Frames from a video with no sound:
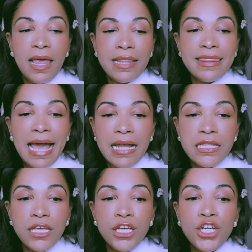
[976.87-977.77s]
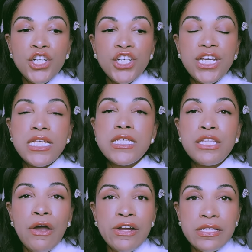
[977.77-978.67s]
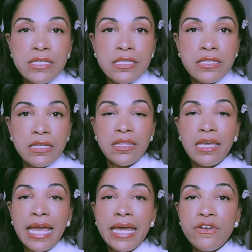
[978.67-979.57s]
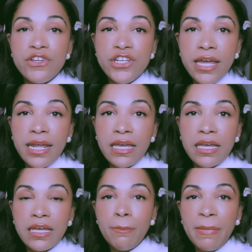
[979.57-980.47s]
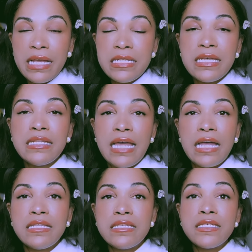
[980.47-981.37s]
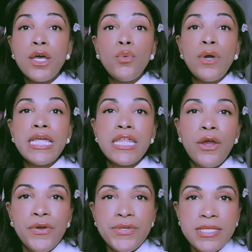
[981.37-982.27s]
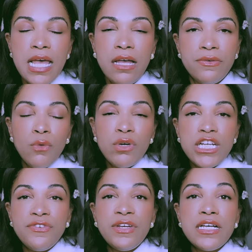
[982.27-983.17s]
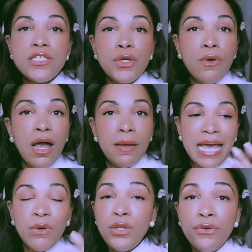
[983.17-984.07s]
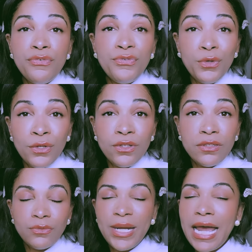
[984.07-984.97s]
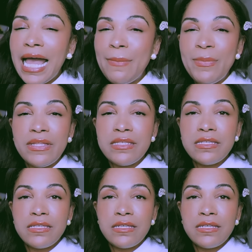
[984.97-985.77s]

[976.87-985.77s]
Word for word: that she starts the energetic mating dance with herself, which fills her up. And when you're full, what happens?